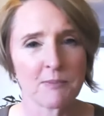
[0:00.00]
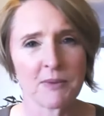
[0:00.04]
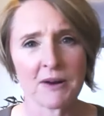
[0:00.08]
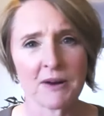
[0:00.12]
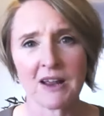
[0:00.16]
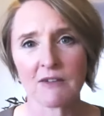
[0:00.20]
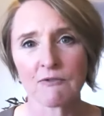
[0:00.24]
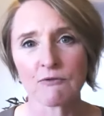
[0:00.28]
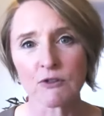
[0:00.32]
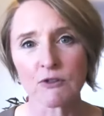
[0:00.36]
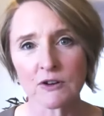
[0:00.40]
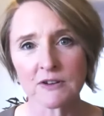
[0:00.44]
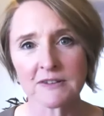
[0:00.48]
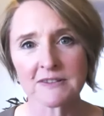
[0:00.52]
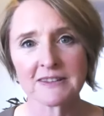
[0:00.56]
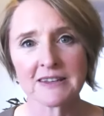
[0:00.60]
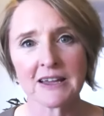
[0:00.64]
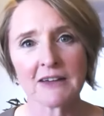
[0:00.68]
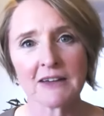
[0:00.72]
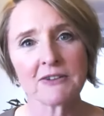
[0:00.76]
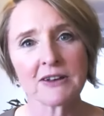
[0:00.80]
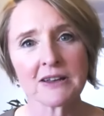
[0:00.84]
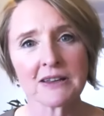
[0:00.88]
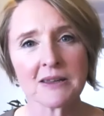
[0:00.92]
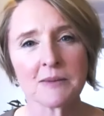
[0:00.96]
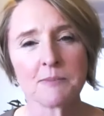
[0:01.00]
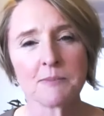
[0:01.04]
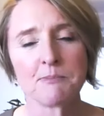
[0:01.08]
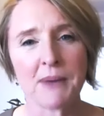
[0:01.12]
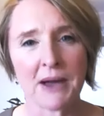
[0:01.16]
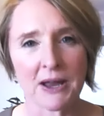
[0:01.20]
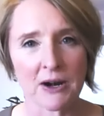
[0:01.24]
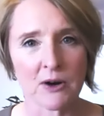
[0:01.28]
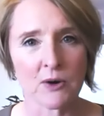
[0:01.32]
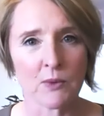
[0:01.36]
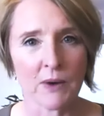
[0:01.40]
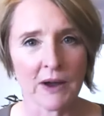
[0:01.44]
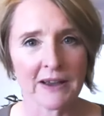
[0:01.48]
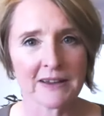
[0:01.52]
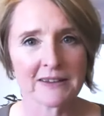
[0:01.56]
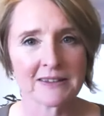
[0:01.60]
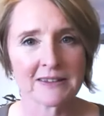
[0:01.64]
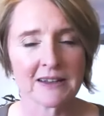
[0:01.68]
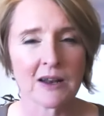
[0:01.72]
but I've learned definitely better ways.